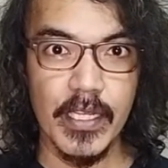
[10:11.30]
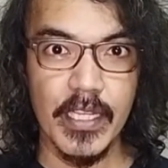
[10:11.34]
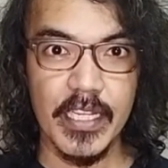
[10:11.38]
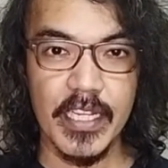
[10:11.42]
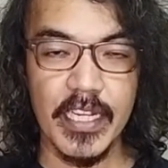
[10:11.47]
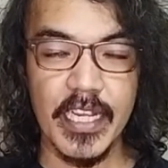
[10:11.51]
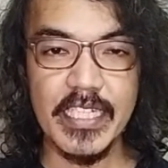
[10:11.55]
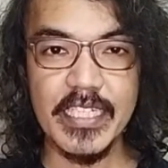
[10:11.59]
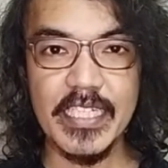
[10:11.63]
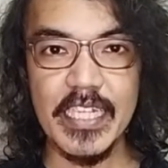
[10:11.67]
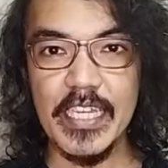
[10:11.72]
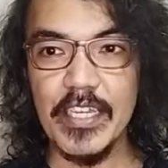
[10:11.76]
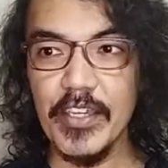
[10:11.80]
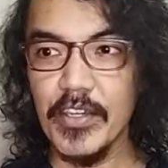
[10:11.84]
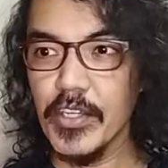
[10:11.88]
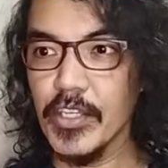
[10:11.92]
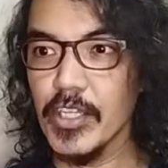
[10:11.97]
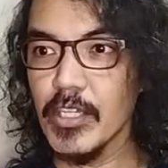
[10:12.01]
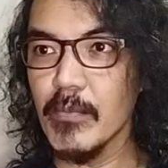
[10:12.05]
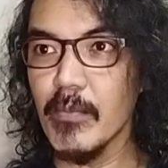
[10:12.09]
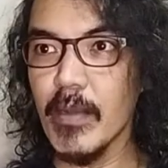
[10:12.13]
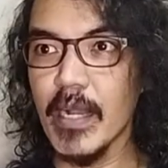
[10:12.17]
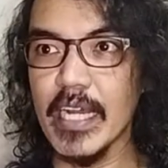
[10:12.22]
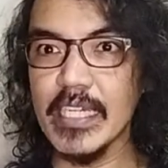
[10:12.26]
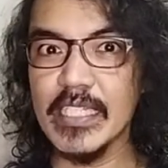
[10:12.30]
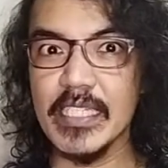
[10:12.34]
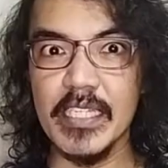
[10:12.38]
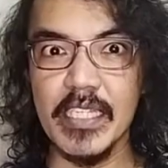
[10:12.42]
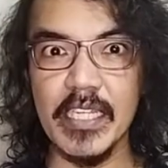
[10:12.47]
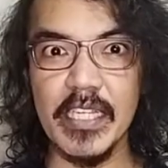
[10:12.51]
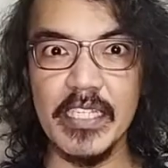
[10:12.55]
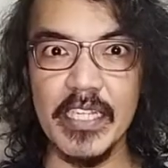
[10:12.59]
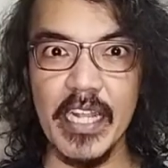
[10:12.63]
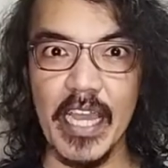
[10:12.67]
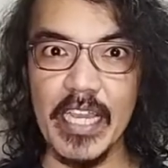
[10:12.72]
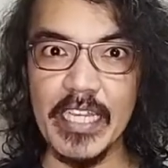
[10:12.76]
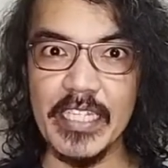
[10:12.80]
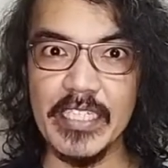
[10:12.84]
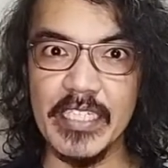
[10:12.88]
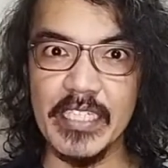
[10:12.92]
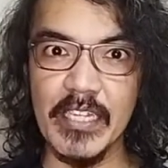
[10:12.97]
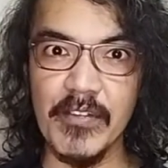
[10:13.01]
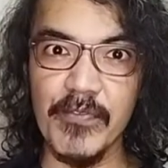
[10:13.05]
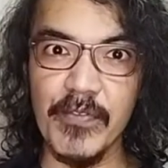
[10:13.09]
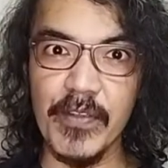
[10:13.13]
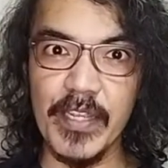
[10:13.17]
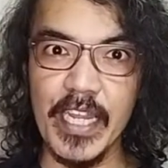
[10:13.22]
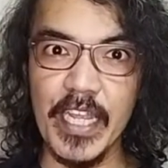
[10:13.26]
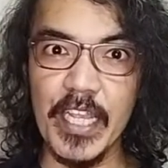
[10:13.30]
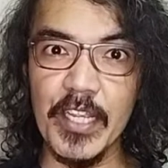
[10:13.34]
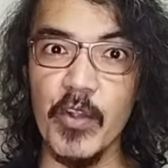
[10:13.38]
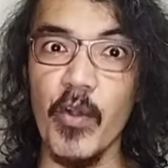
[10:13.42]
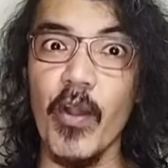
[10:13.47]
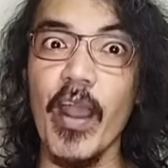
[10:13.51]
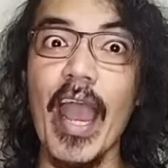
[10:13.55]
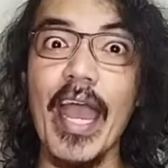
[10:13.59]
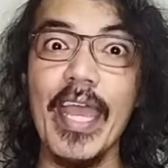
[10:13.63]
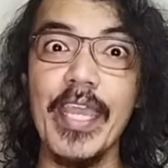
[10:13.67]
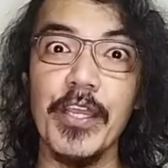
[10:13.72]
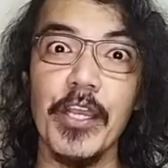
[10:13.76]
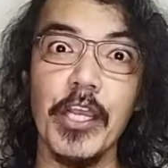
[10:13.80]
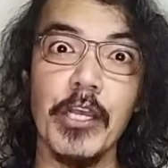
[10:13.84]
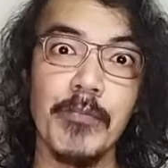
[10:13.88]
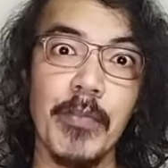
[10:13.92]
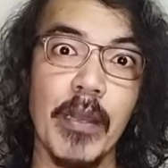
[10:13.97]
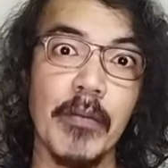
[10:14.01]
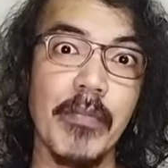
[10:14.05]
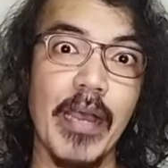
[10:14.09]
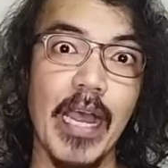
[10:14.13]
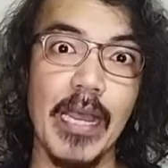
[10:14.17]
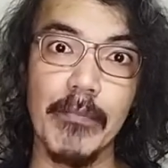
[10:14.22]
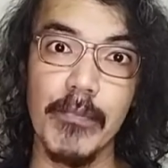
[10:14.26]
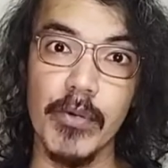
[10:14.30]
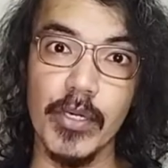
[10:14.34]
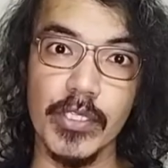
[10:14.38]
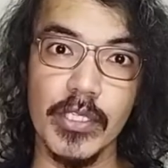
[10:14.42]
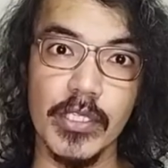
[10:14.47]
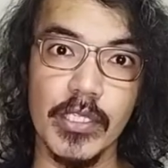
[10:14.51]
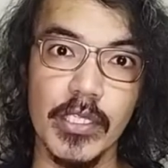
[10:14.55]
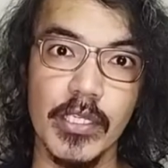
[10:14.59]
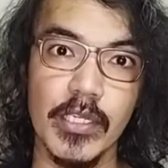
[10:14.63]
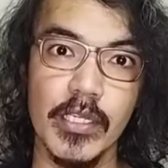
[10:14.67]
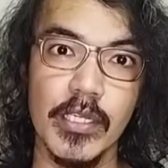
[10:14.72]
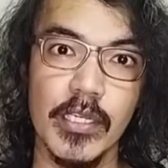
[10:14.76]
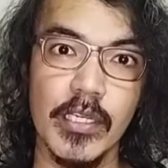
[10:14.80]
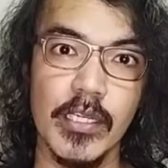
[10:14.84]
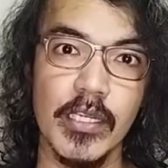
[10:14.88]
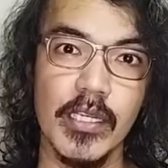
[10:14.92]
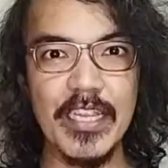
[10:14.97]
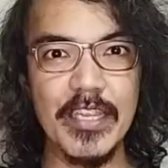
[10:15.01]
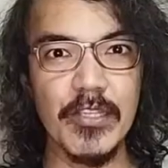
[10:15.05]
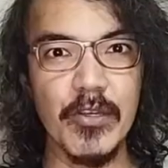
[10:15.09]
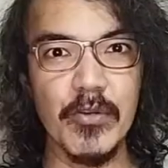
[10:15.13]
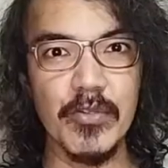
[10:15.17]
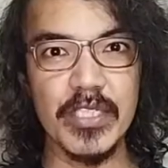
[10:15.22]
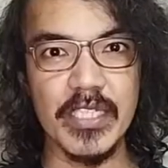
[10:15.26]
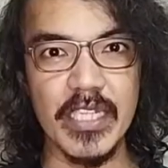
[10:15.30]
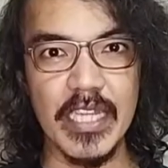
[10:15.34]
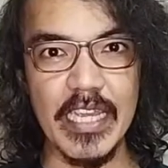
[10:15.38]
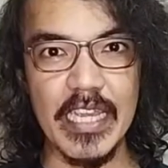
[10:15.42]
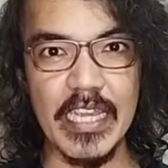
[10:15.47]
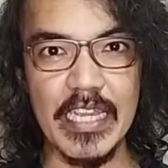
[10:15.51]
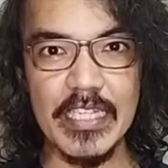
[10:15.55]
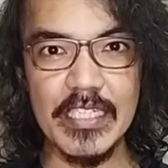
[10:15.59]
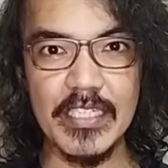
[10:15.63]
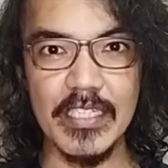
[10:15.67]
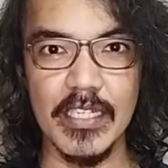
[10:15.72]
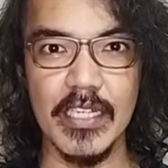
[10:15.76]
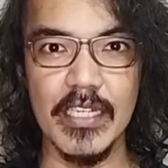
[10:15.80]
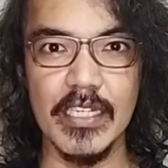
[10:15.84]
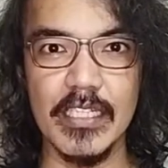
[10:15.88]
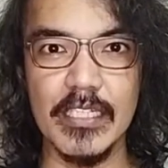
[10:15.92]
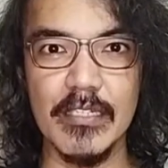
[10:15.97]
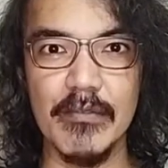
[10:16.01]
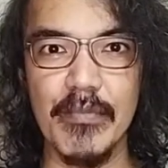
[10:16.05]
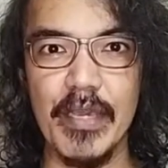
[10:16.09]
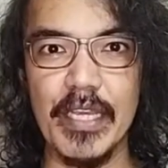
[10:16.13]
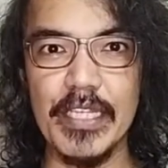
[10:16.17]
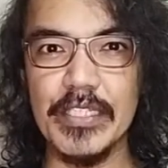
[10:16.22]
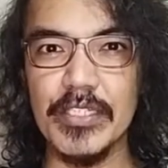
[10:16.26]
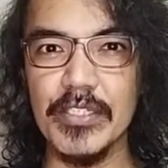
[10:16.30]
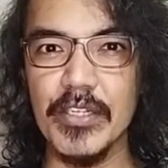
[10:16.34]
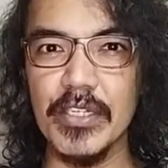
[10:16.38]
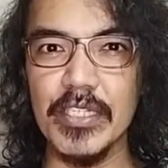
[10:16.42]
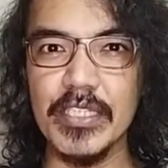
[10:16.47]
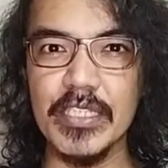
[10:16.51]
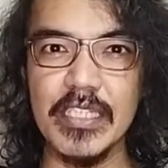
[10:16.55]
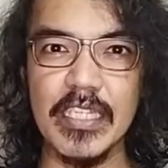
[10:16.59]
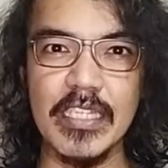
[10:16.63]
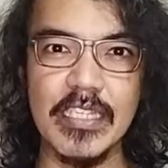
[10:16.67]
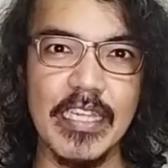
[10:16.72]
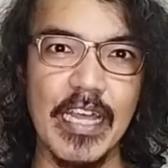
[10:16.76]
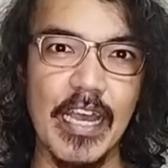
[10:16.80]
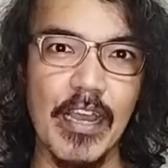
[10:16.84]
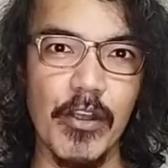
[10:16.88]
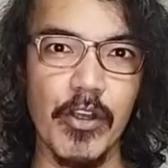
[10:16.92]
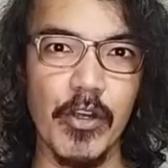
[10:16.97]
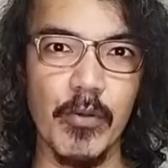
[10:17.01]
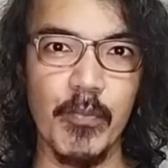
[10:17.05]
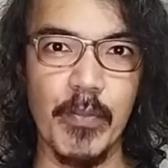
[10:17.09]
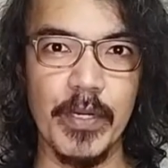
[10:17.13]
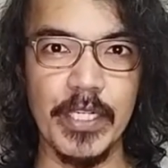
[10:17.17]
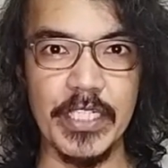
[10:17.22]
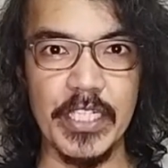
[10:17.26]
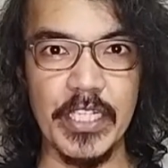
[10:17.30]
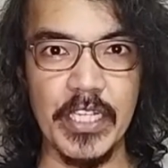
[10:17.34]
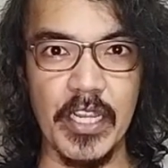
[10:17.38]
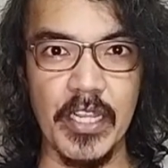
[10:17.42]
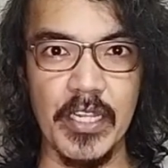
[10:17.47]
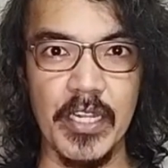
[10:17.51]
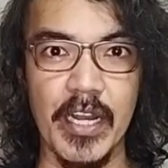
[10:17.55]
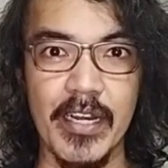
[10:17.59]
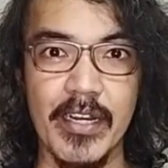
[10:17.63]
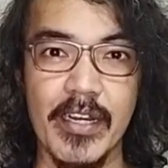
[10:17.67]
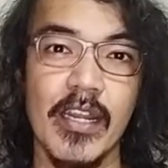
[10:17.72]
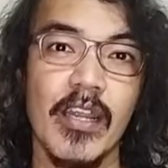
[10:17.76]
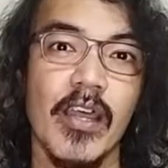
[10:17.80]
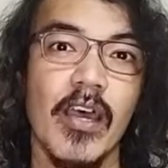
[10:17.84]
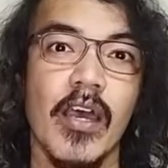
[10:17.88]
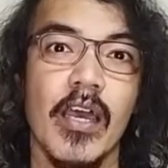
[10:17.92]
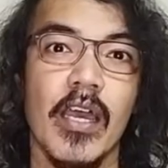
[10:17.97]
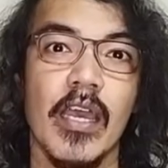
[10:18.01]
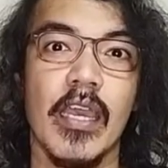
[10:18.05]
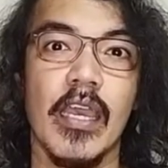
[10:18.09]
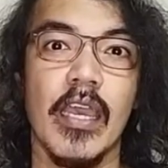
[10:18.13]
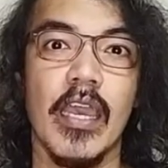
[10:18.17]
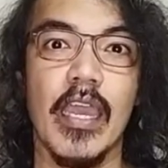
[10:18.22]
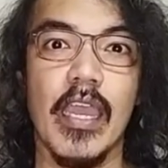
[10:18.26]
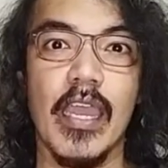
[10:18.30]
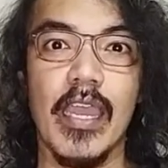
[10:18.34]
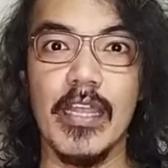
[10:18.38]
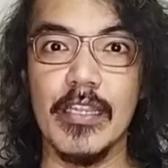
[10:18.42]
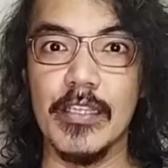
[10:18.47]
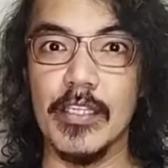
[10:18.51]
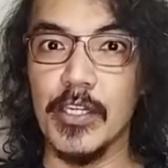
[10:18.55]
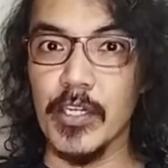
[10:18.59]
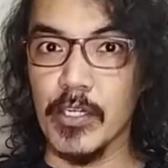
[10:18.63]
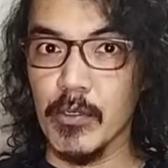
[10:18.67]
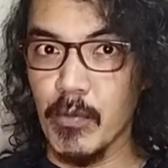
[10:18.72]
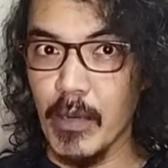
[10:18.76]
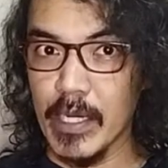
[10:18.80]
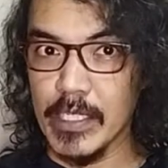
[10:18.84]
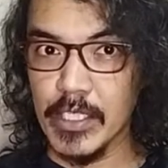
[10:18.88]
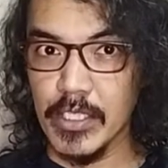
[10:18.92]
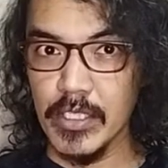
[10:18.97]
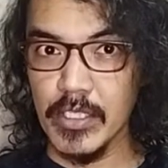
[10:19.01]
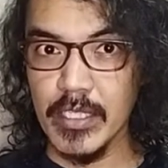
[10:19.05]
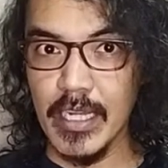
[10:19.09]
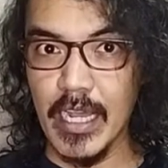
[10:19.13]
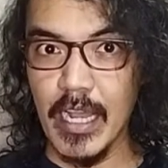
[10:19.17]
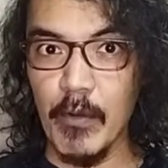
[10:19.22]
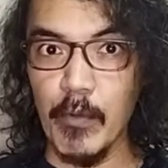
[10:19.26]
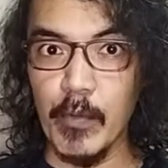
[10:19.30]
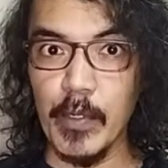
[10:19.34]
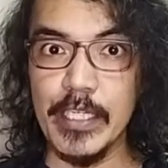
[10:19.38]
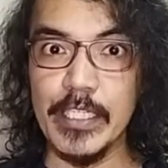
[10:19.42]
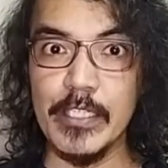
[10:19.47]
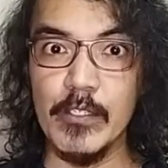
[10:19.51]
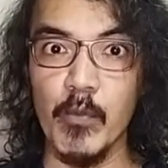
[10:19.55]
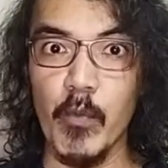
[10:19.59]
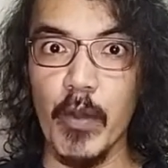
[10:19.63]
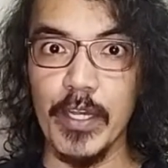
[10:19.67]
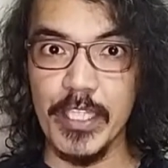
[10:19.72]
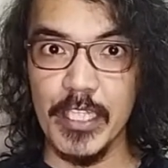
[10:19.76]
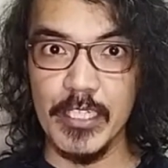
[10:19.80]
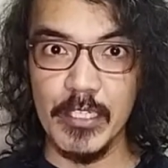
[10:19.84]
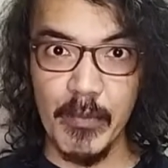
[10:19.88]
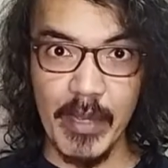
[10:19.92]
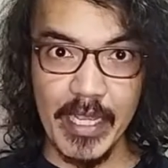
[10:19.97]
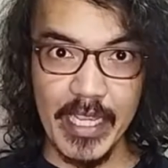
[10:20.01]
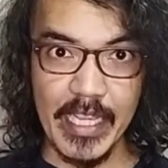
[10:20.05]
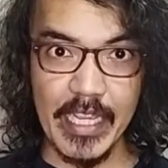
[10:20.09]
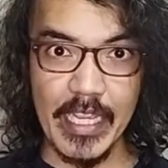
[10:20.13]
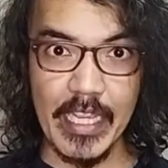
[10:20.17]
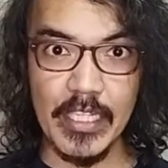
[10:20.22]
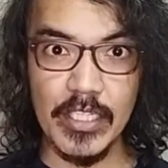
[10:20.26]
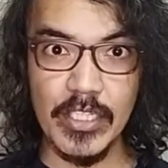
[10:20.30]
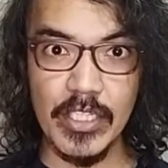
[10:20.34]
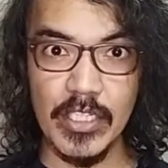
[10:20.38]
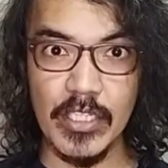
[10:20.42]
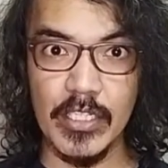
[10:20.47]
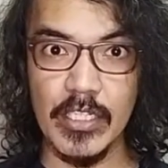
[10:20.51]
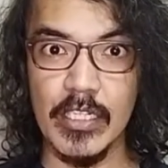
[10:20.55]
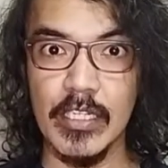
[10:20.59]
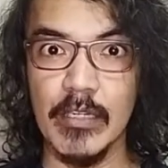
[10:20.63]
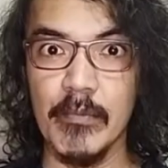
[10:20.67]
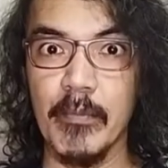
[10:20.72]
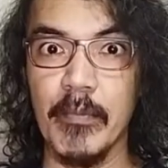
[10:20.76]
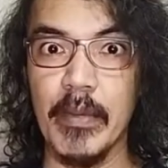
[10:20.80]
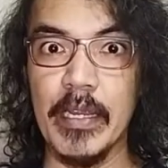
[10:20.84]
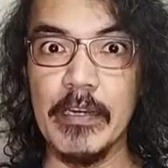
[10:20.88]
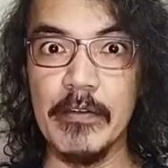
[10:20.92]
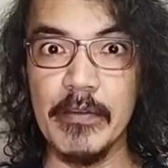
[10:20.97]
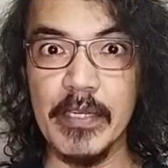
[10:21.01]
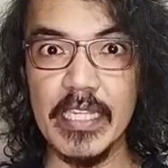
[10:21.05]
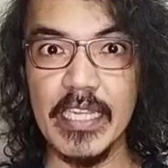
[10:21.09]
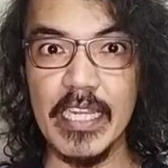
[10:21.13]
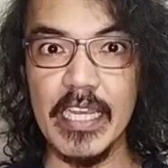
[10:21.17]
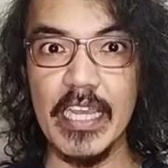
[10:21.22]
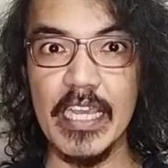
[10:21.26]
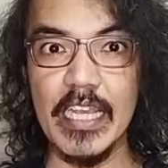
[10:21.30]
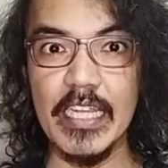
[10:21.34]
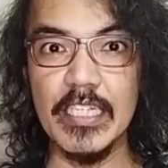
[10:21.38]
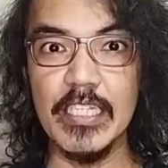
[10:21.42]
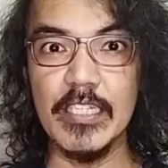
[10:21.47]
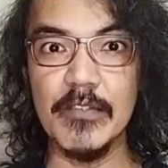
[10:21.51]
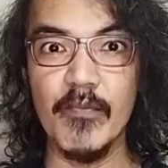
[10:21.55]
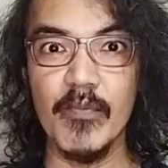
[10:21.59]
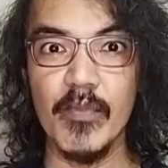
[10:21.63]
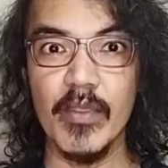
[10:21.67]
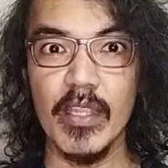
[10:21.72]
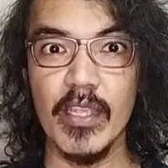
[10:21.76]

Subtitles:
Kasi yun yung mga screen age na feeling kong kaya ko pang maabot. And those ages, medyo hindi na ako particular. And their question now is, what is my age? My real age?